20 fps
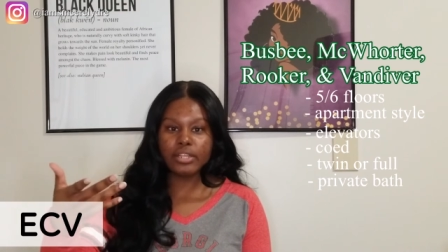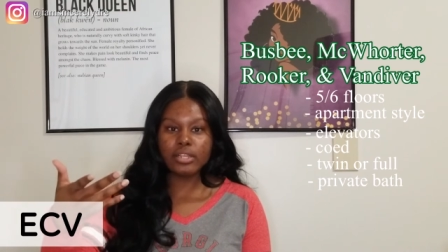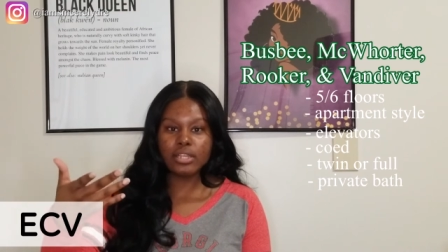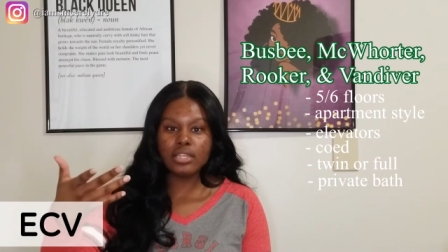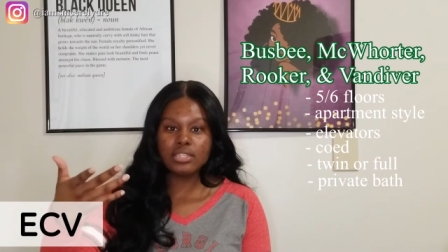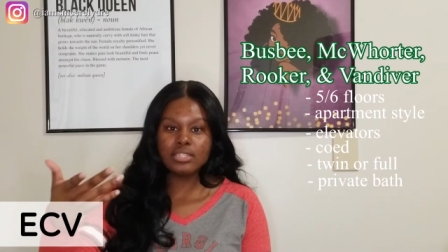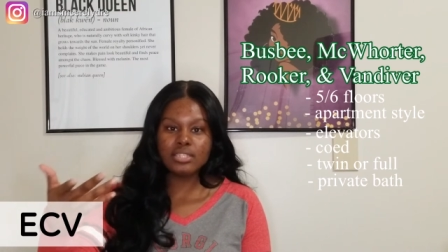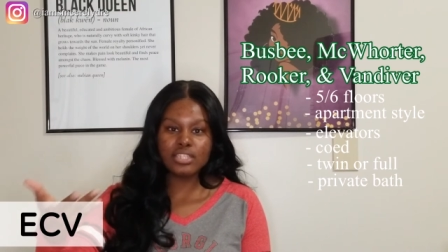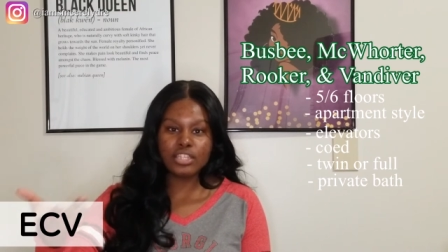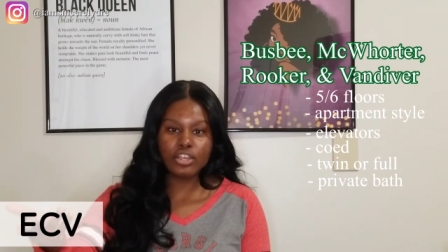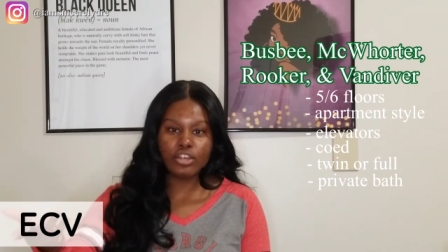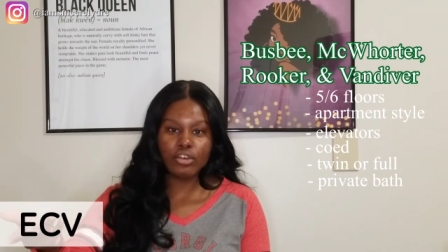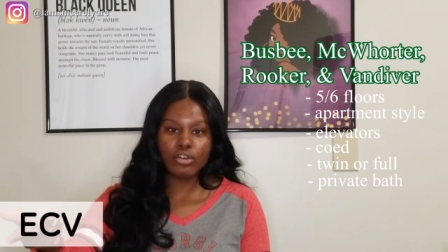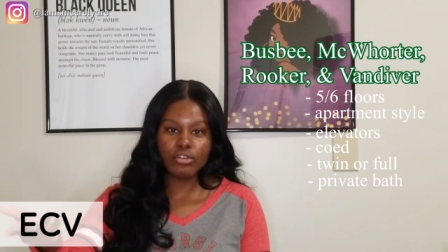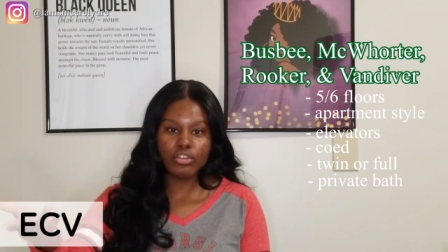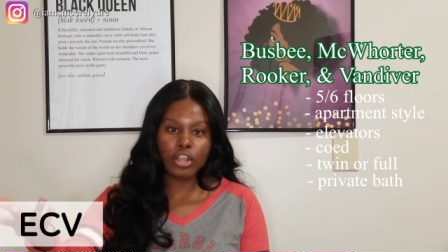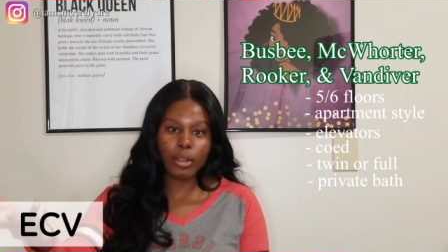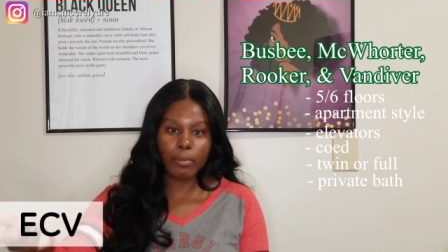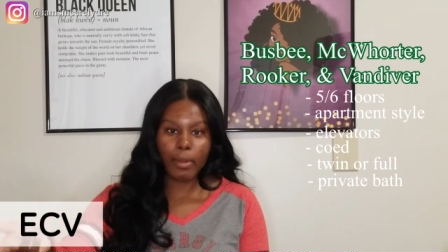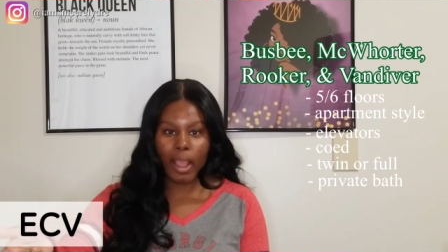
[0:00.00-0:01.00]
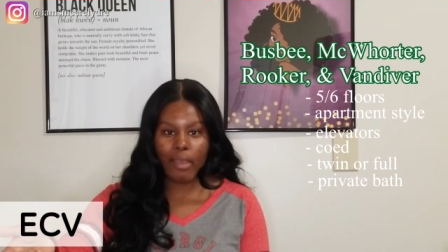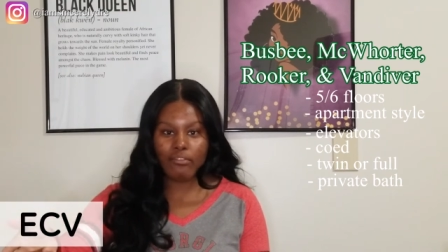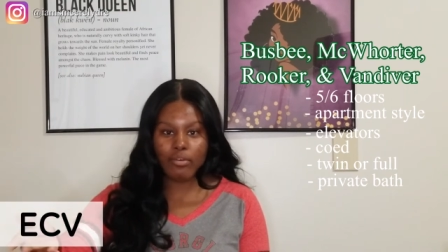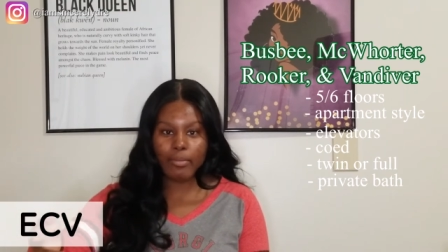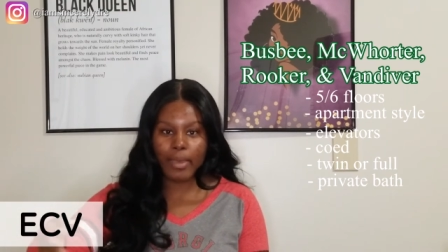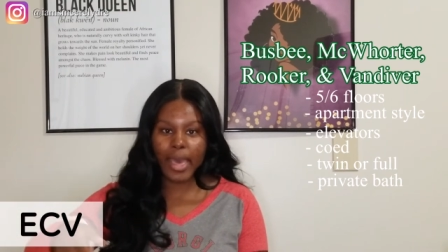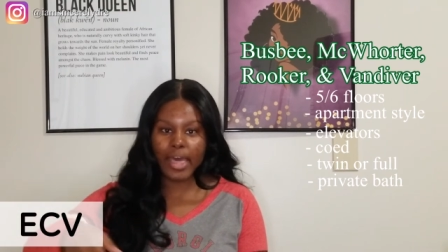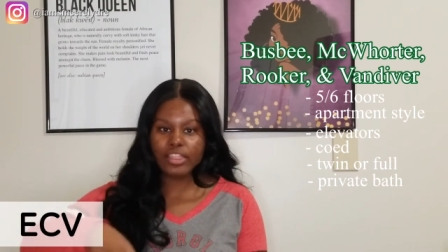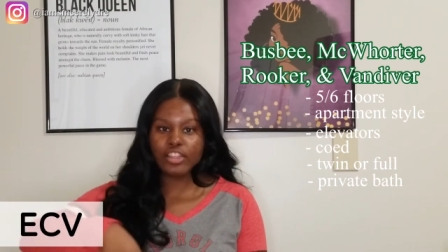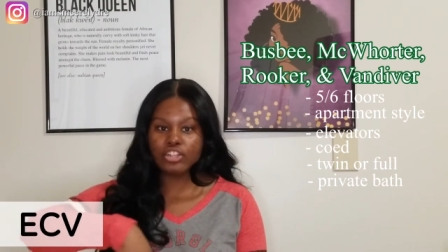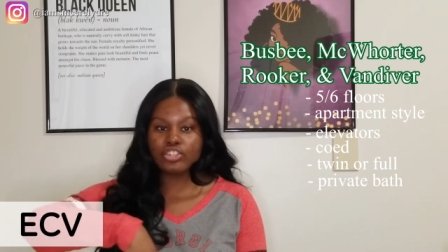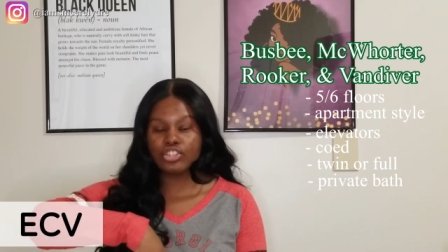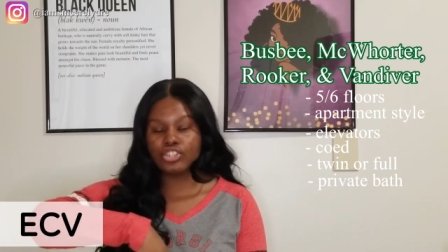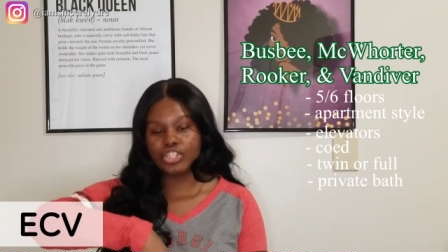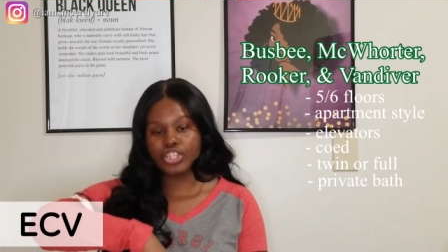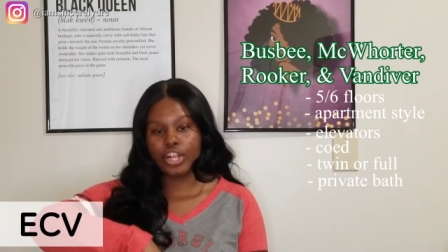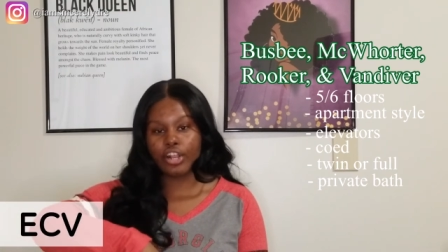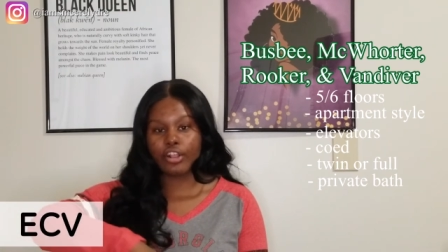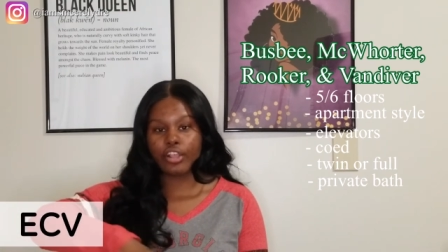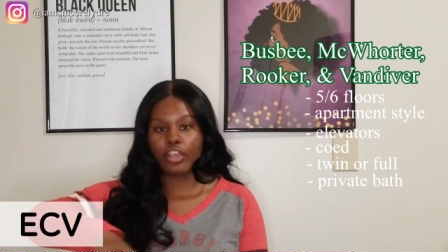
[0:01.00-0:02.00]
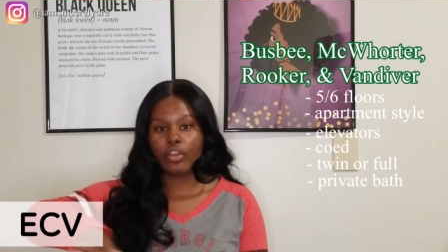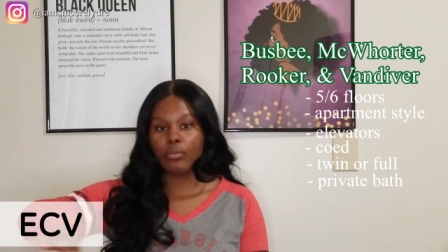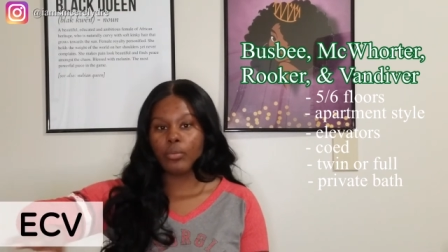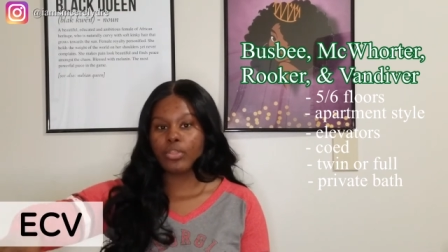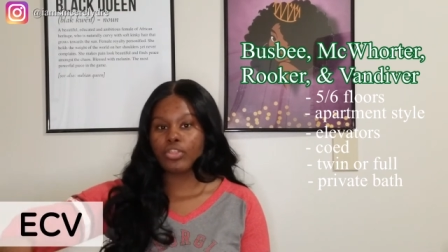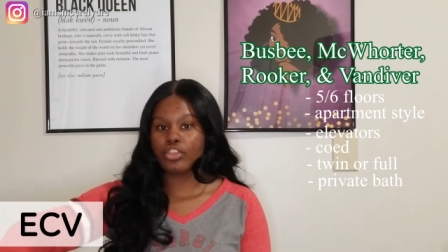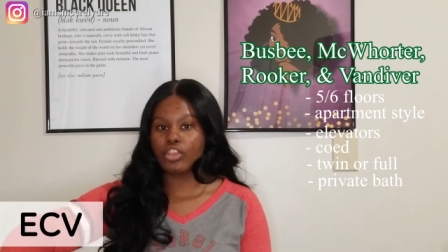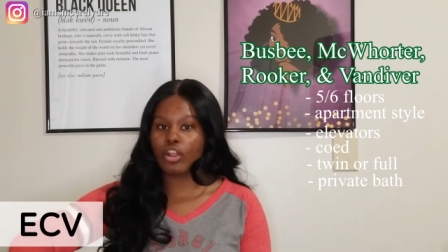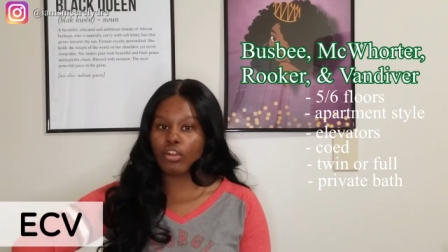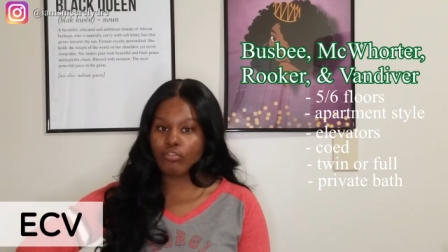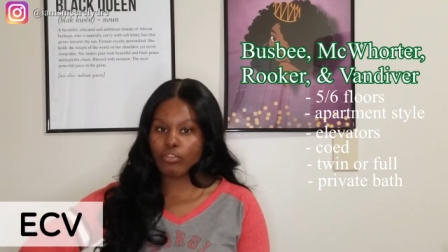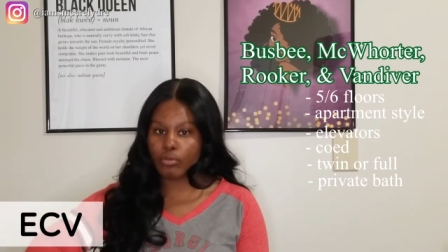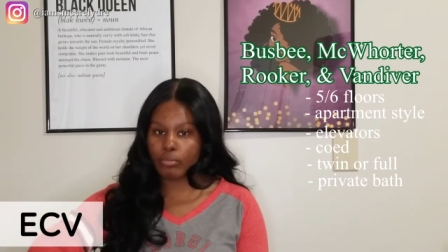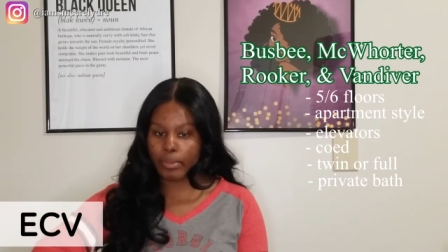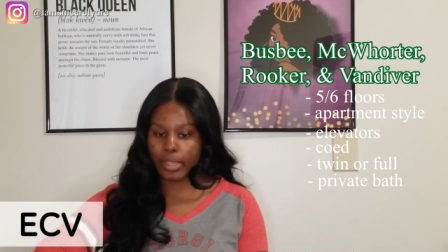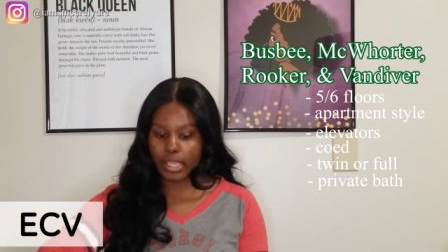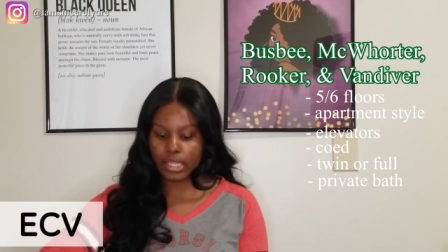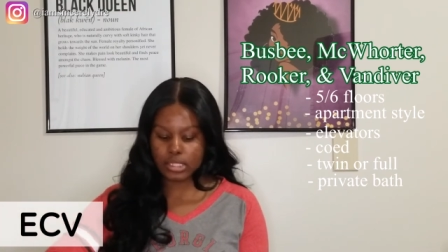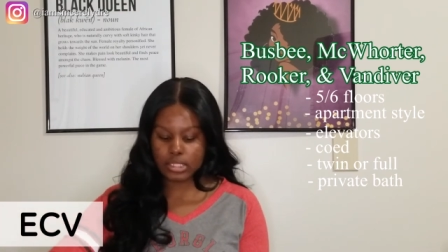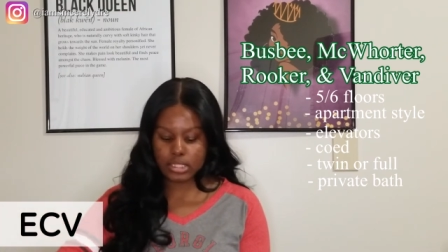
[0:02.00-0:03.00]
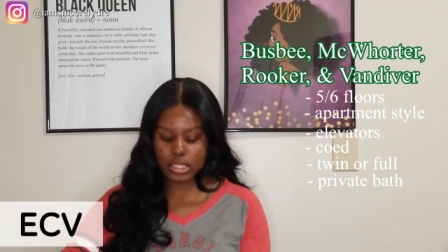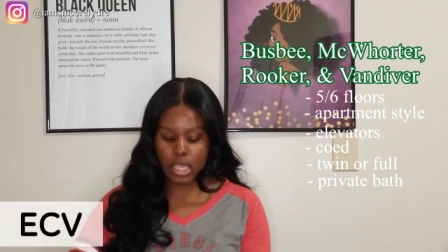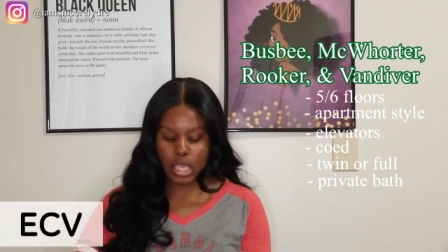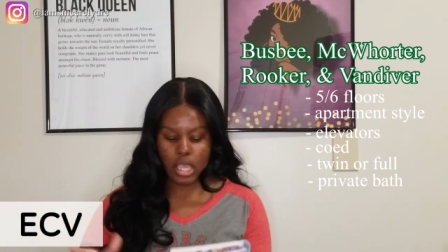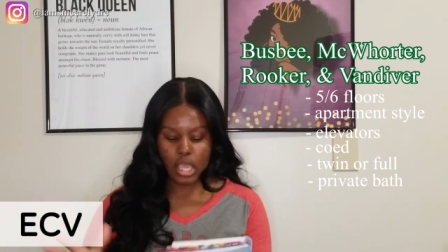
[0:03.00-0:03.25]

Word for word: it's still your private bath. You're just sharing it with your roommates.